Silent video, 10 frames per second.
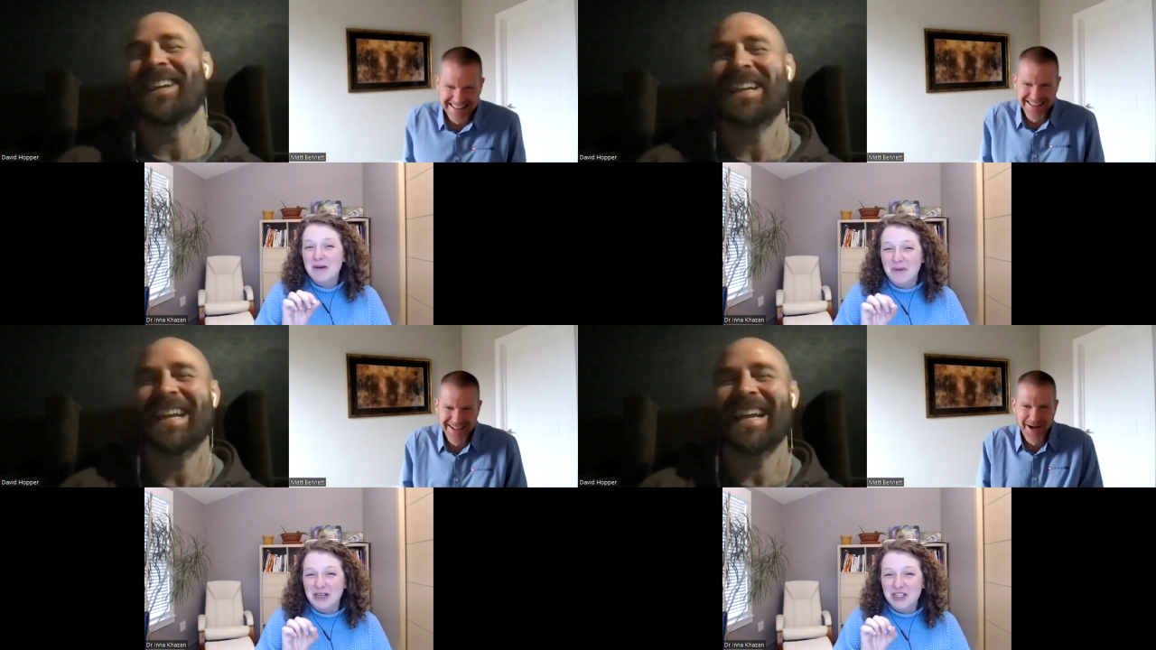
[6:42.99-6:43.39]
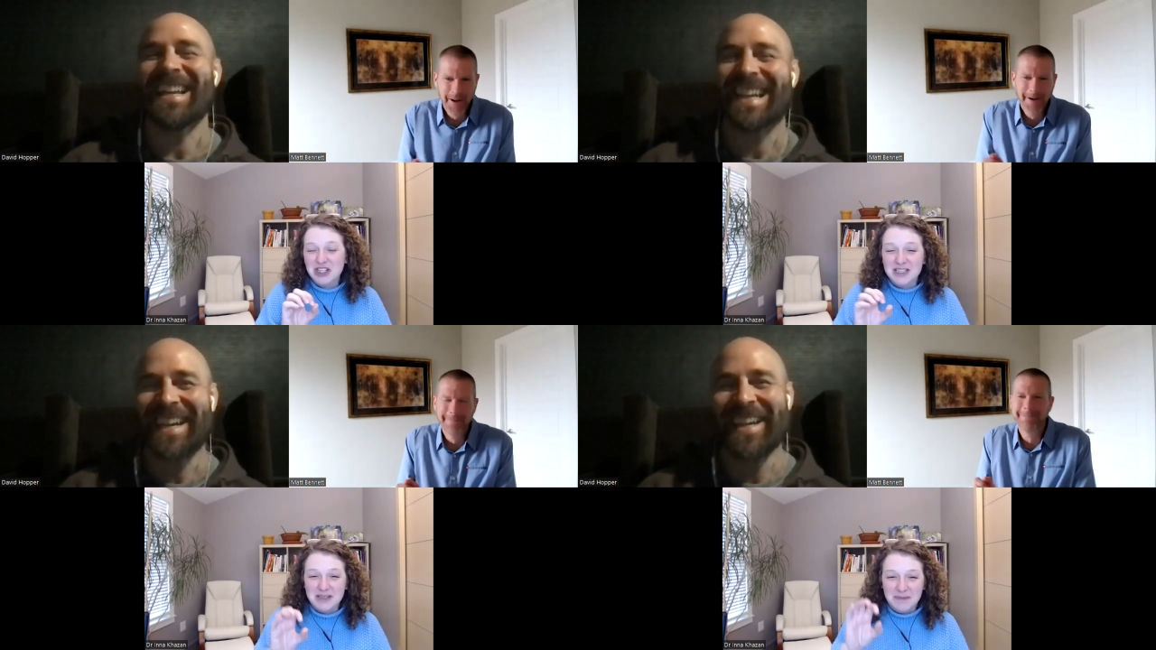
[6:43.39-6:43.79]
Speaker 1: So,
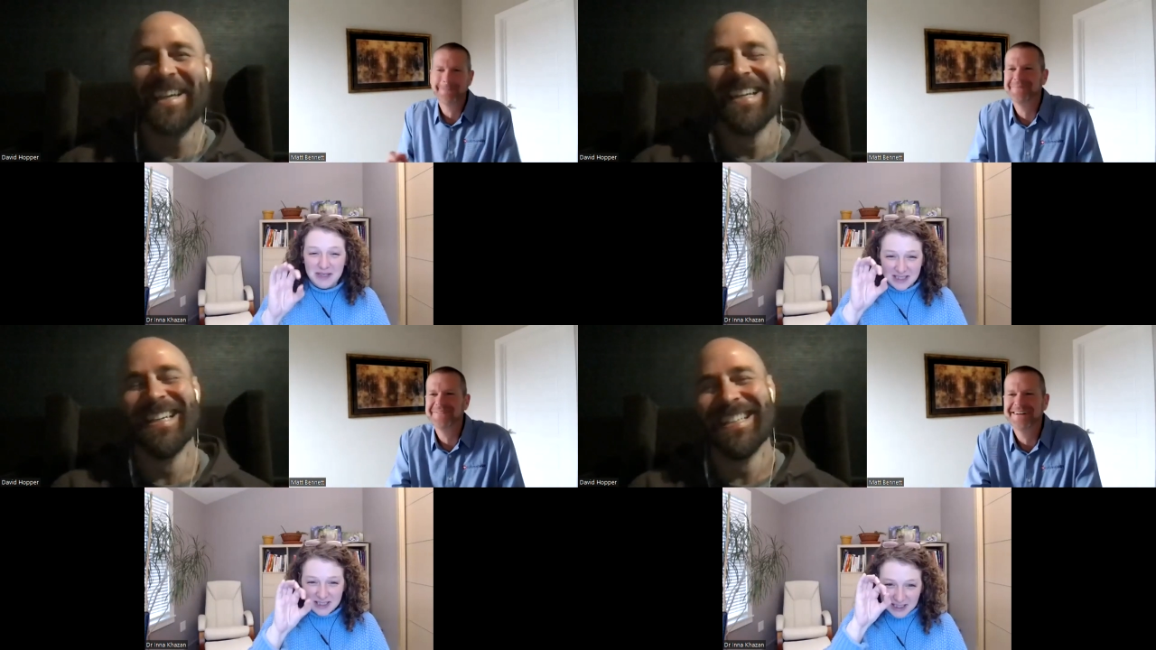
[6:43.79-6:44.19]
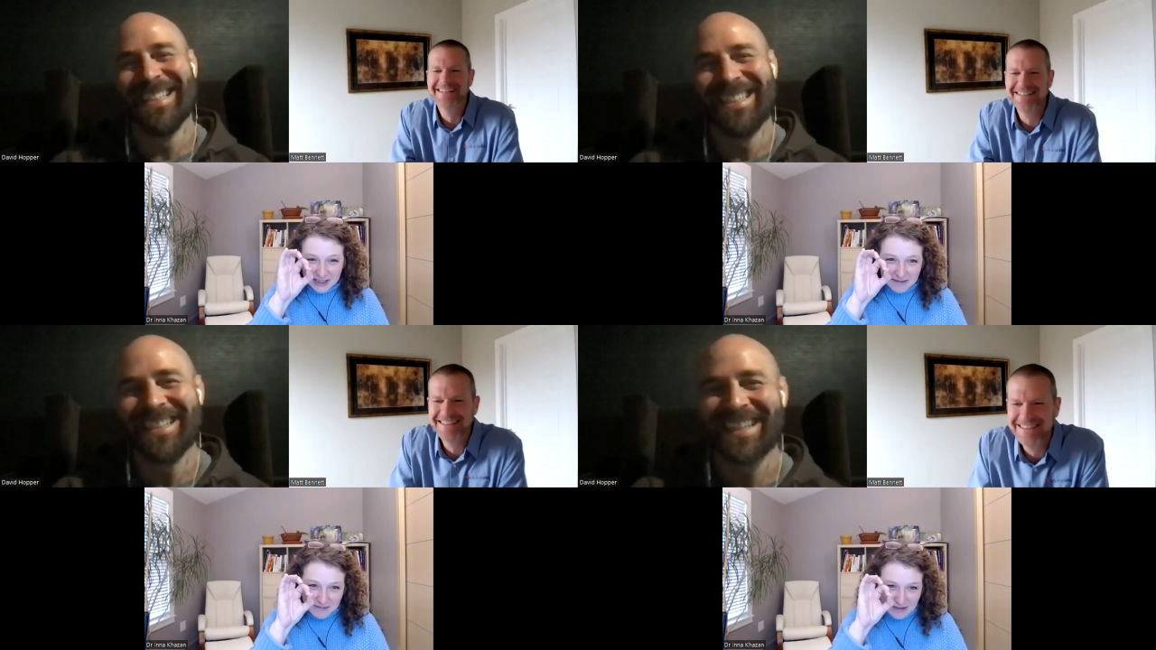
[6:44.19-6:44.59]
munchkins are
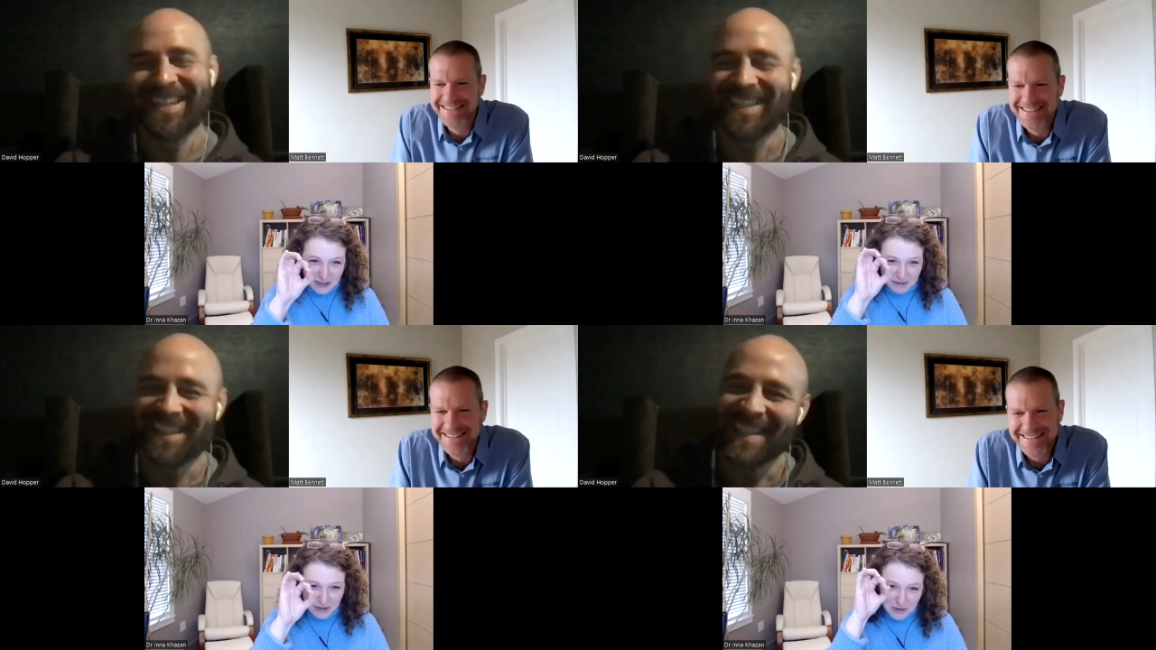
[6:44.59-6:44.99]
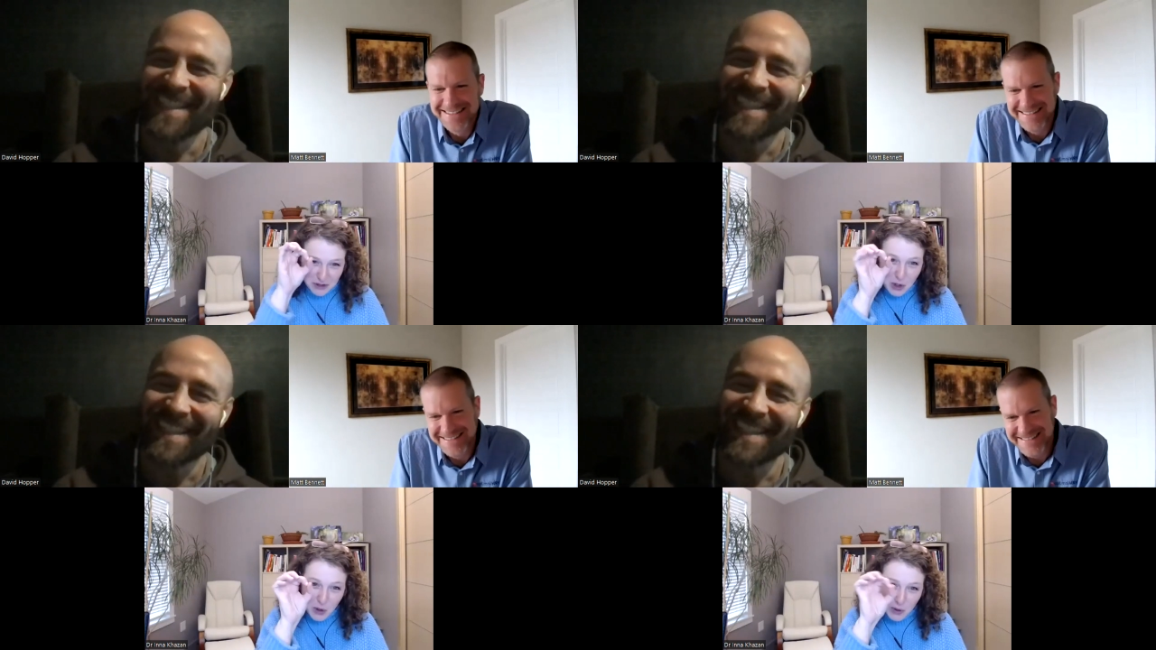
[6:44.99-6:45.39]
basically
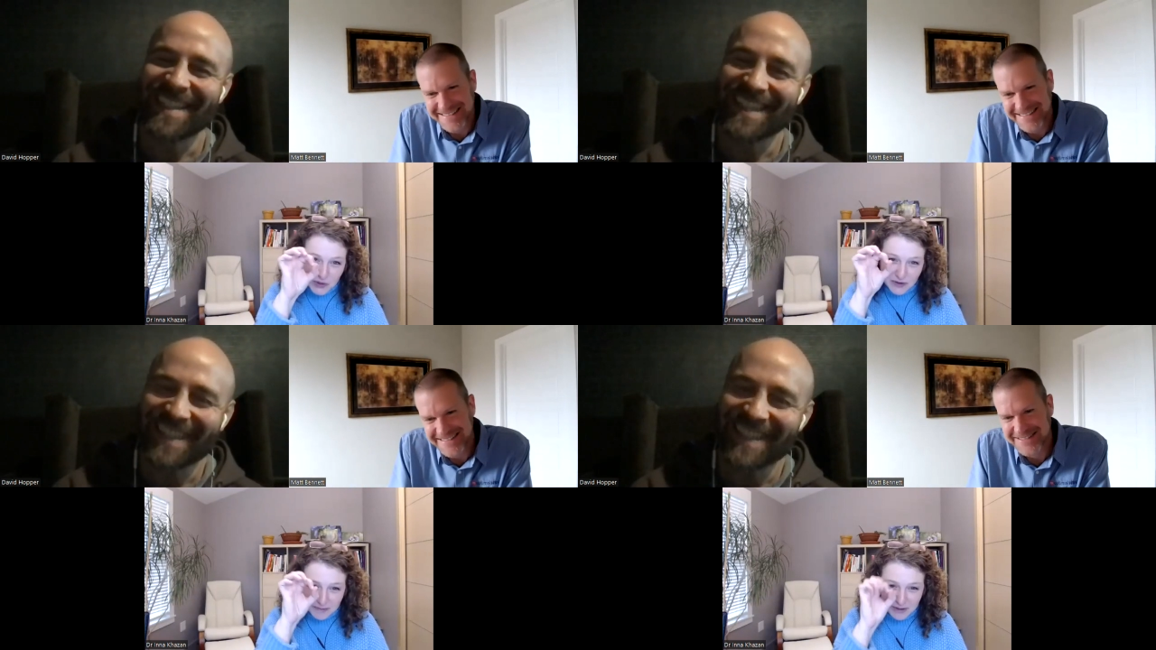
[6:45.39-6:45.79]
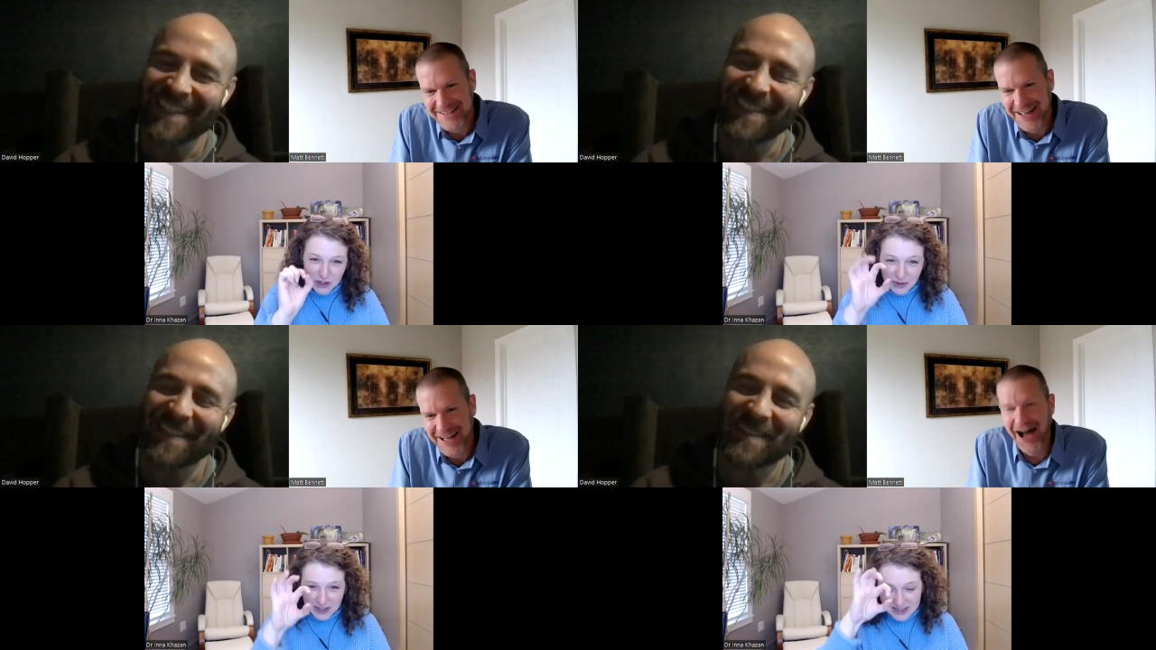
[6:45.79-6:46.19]
the holes from the
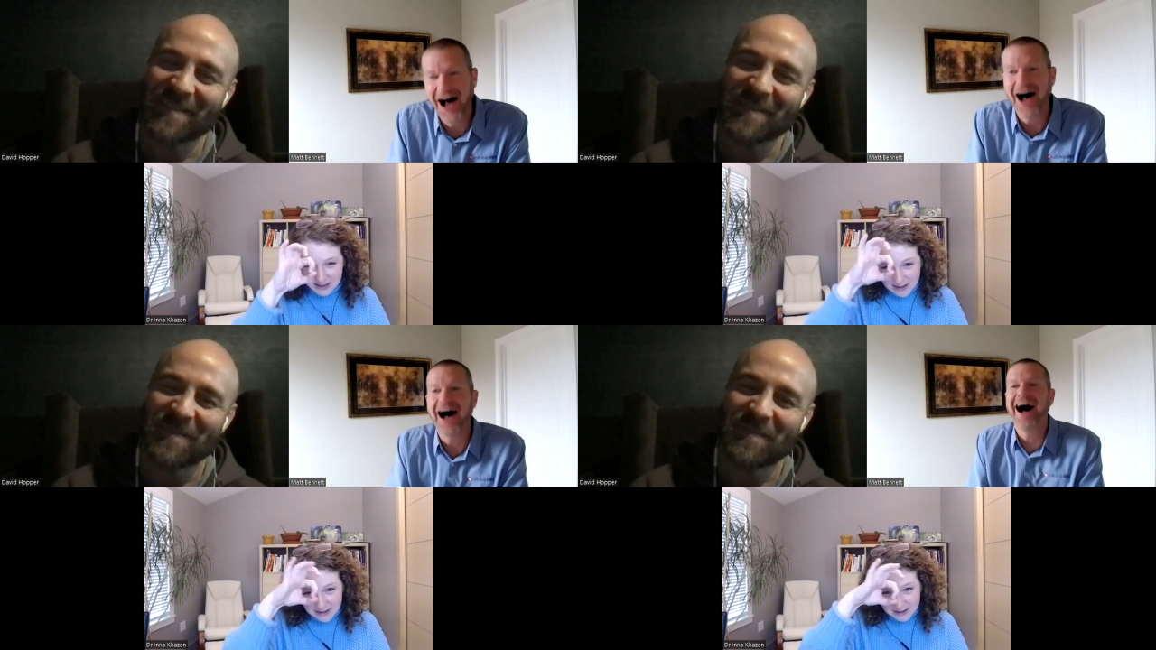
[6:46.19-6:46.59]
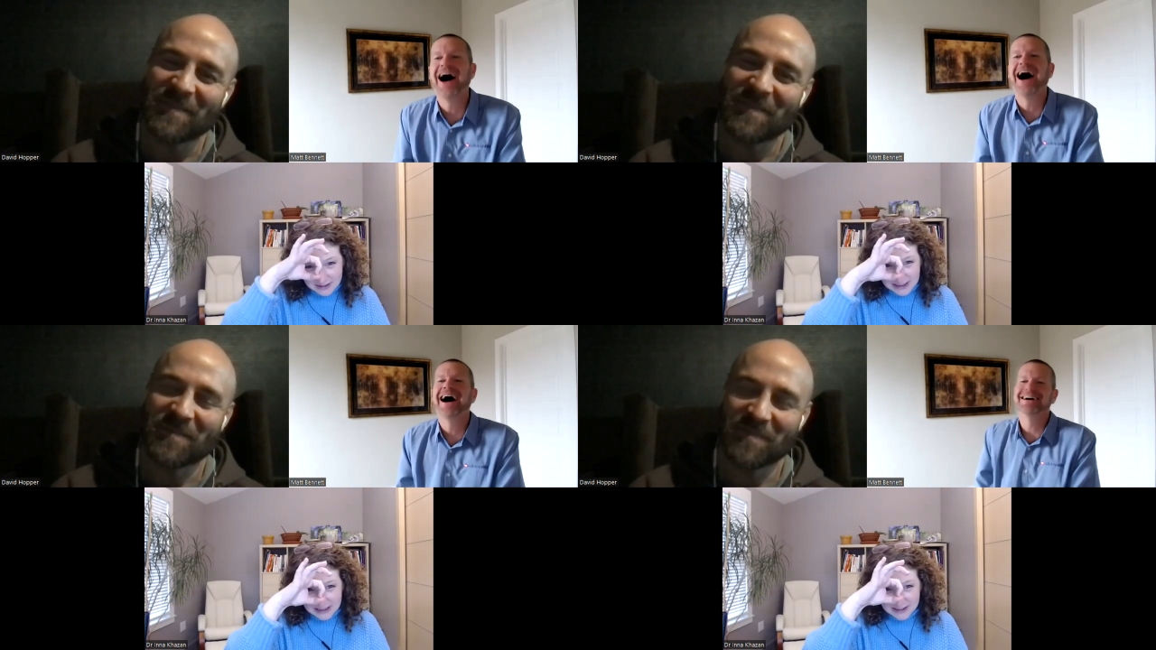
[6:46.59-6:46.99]
donuts. They're
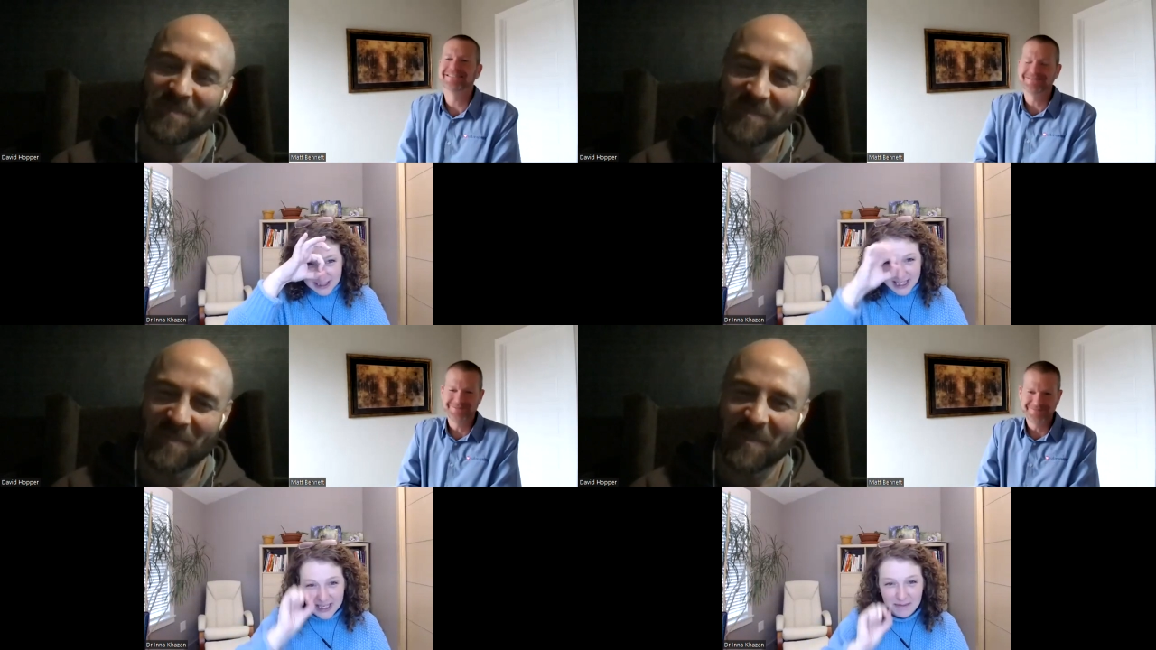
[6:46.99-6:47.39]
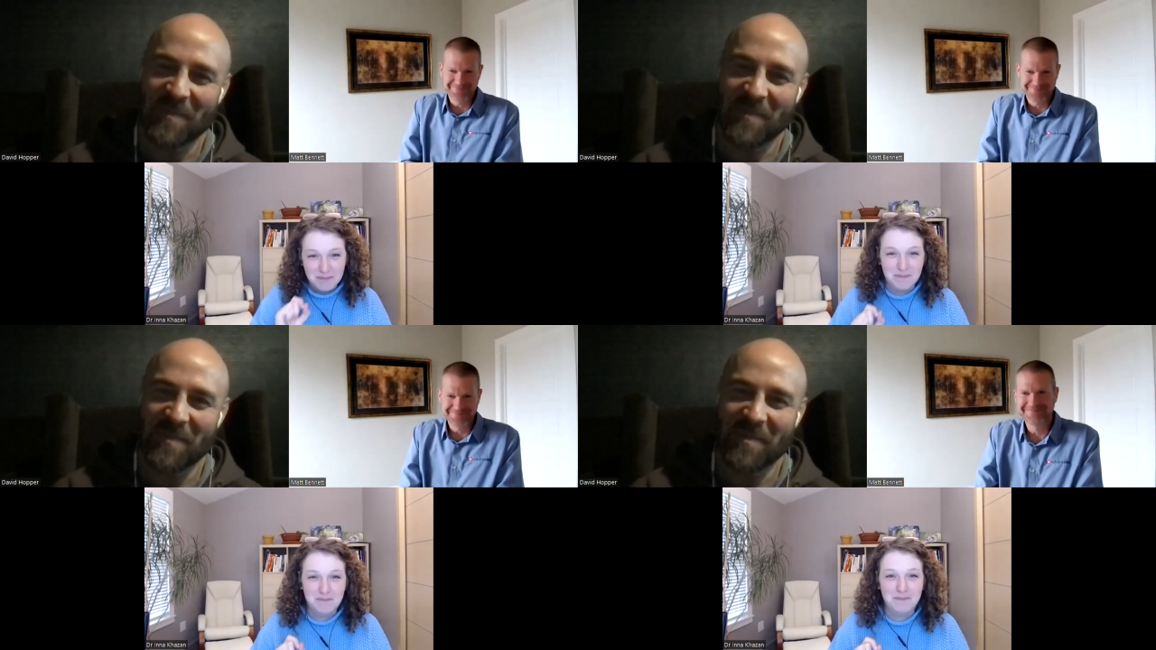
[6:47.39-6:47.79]
little tiny